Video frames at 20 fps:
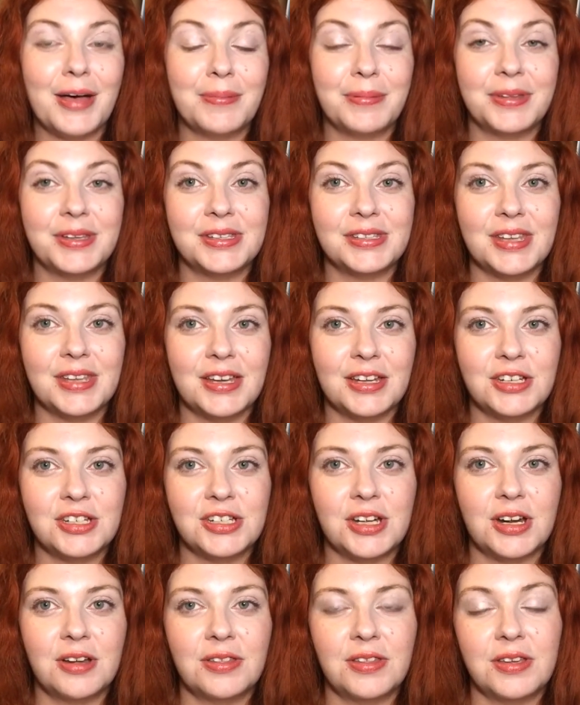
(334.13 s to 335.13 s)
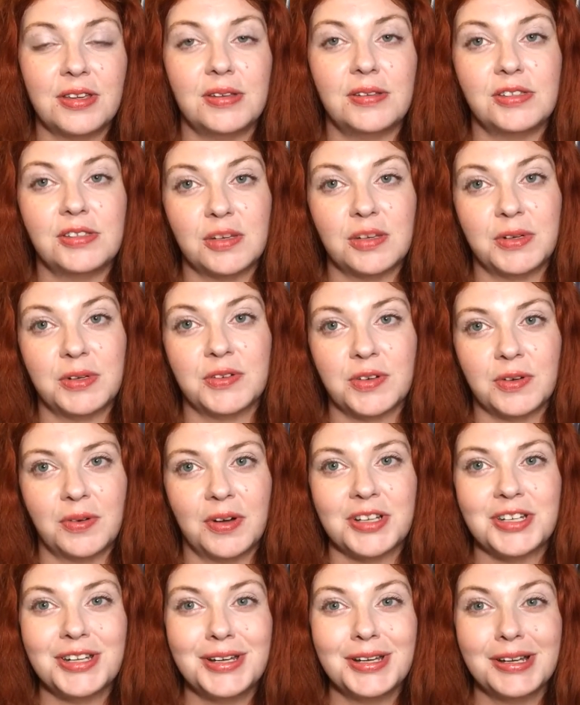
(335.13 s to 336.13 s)
Please like and share. Thank you so much for
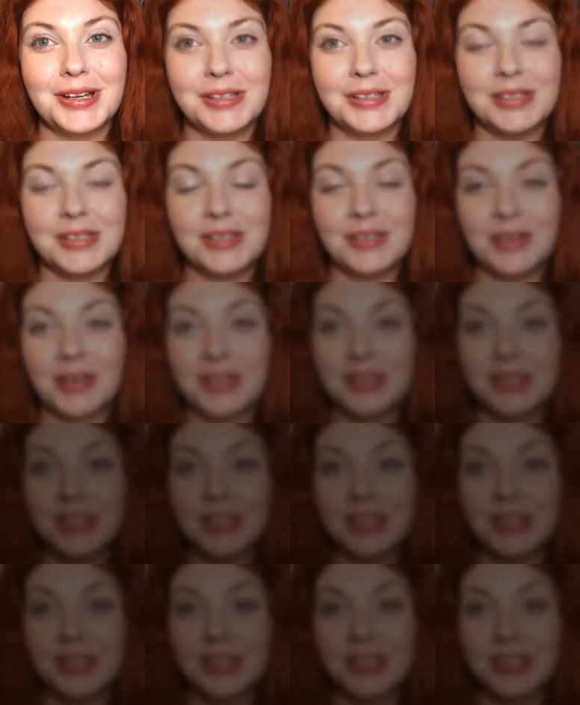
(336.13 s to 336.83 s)
watching, and I'll see you guys